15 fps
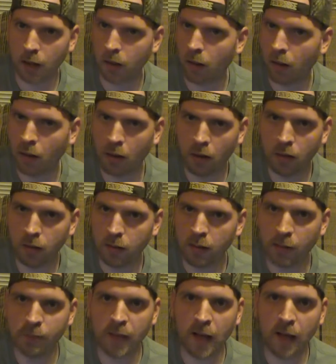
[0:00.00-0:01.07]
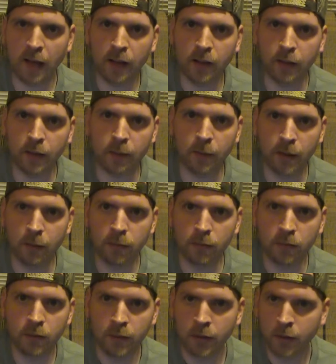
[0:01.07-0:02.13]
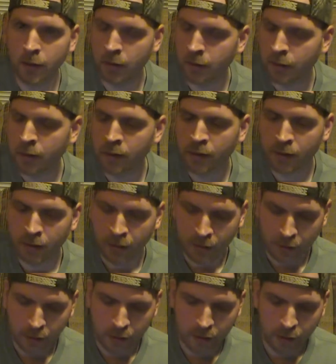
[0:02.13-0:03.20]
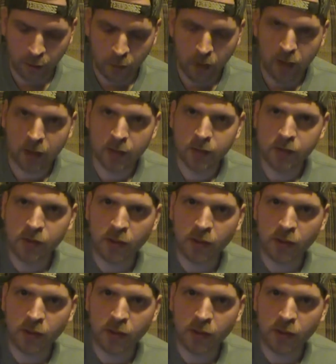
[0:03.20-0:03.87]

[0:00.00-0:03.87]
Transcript: Oh, I'm dying here, people. Anyway, here's the